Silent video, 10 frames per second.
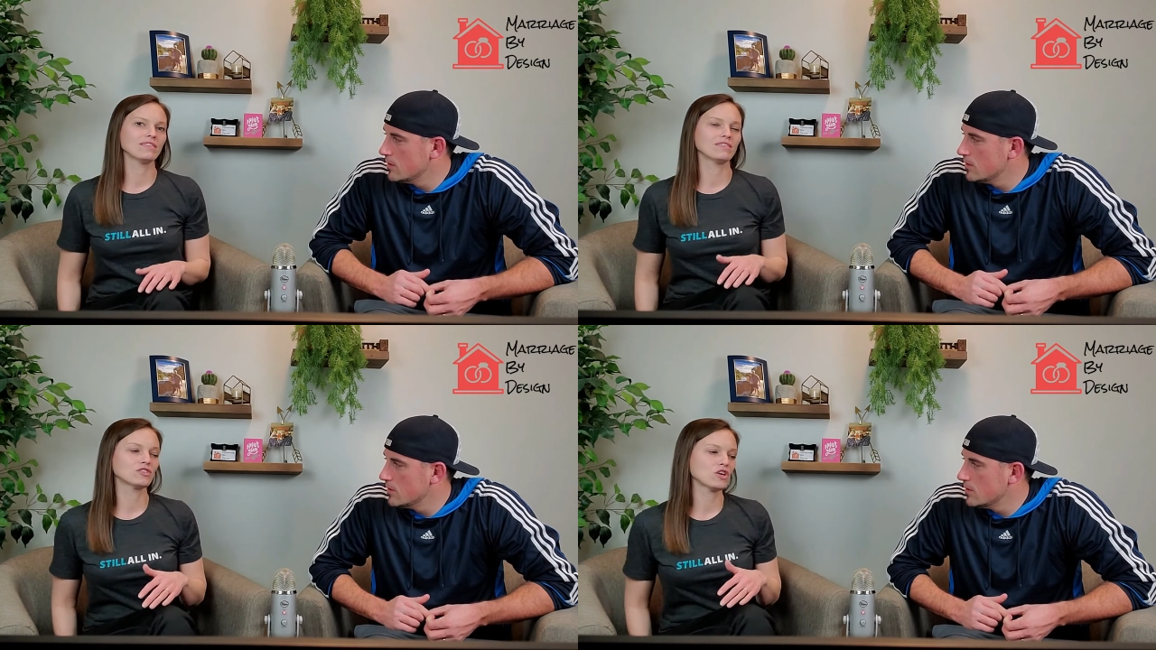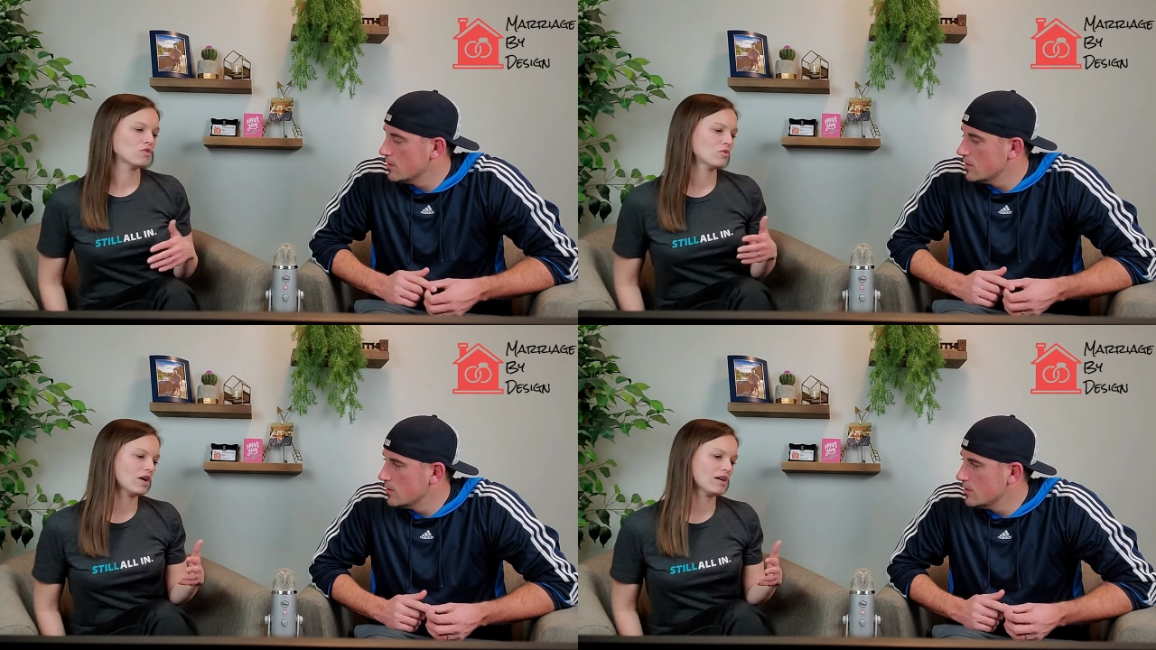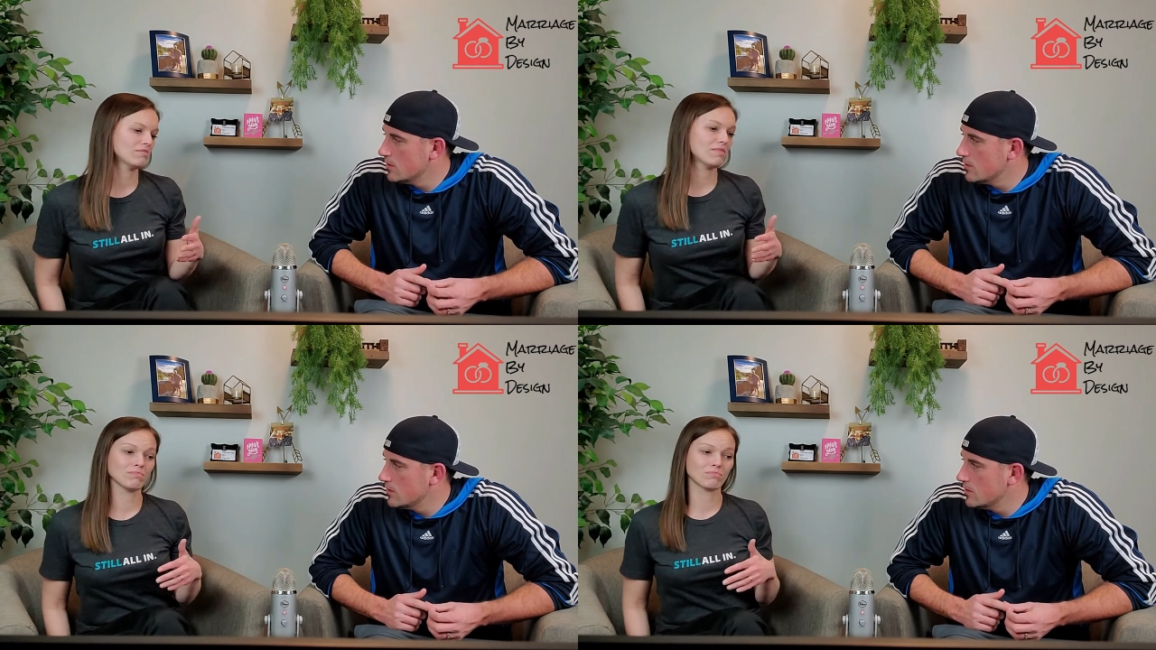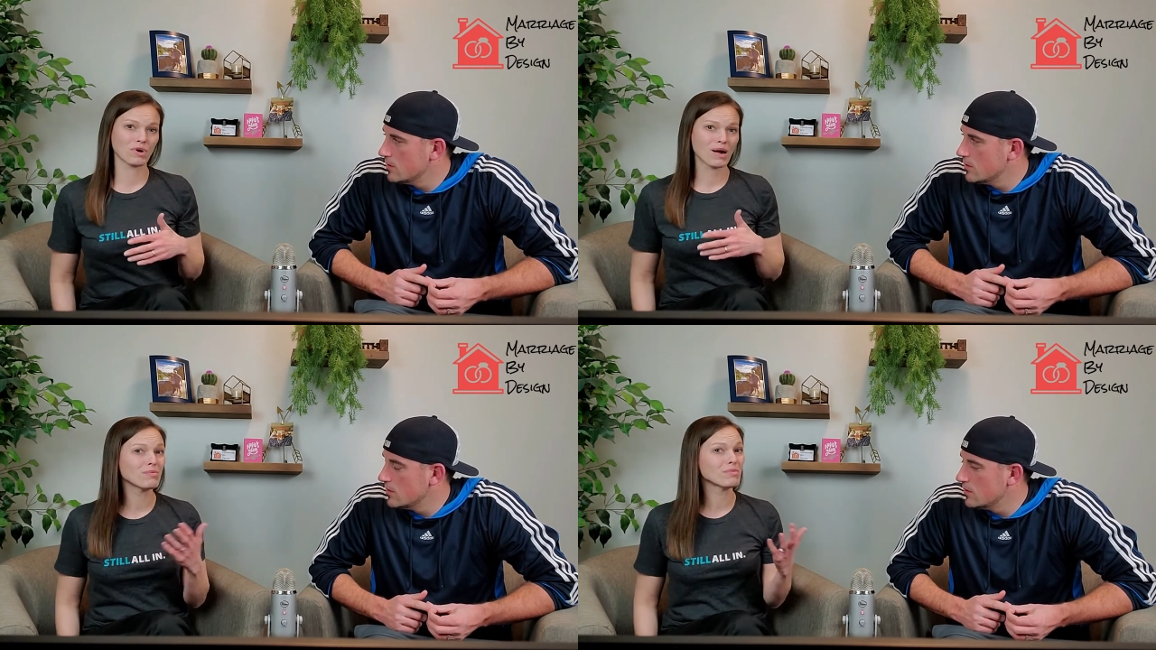Speaker 1: so
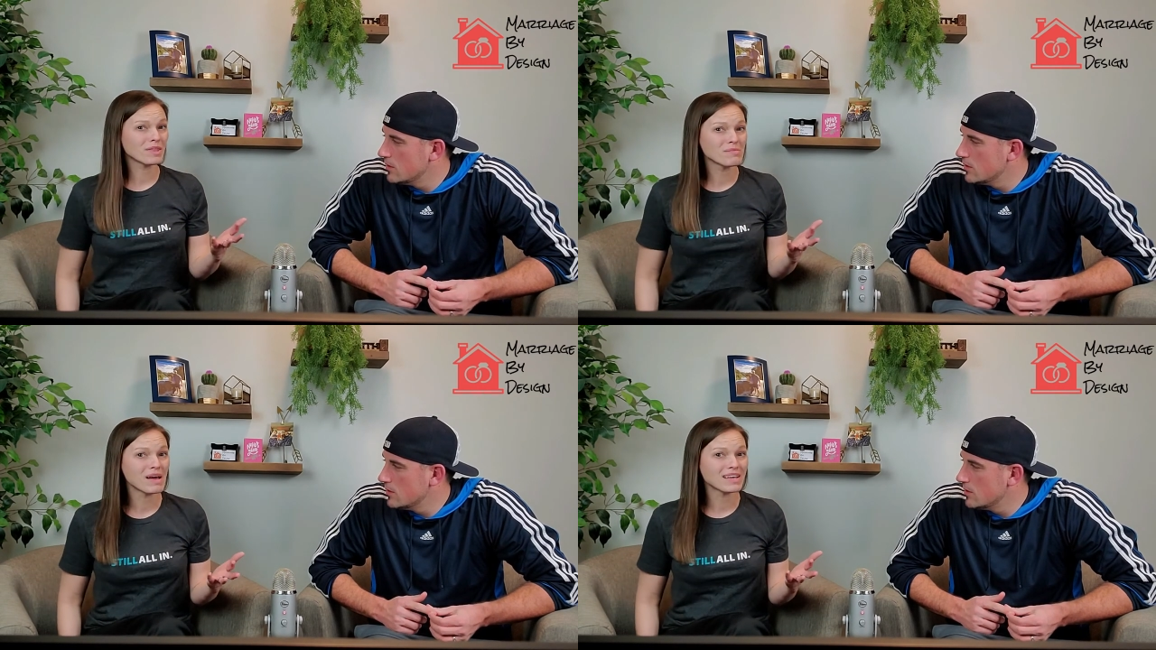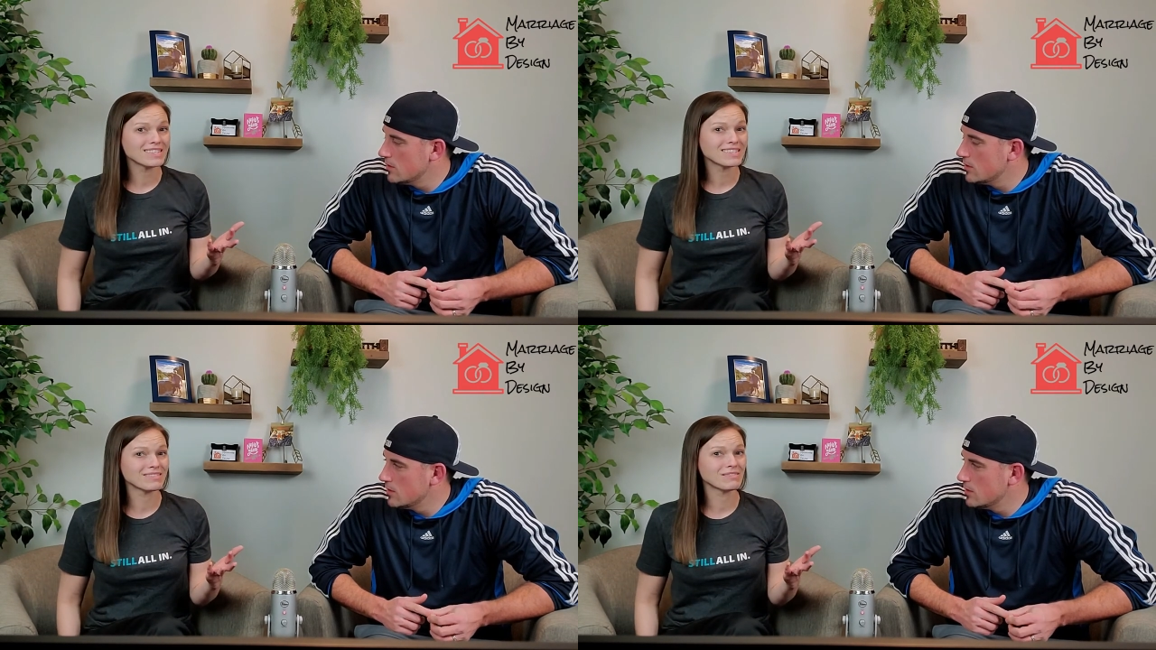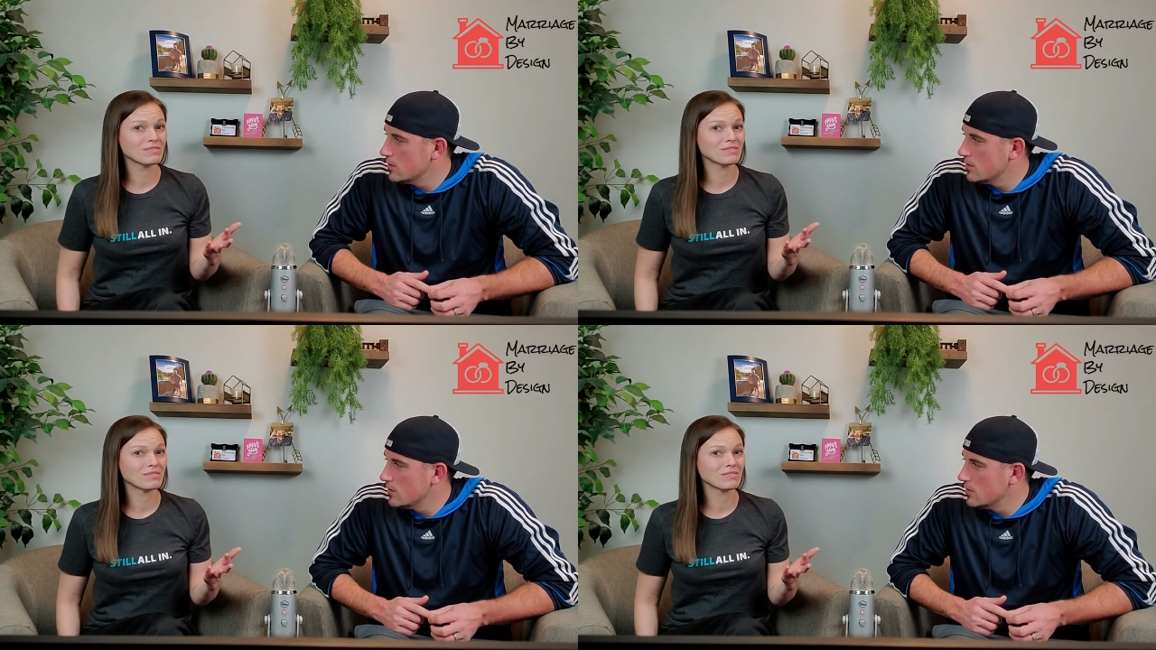probably the best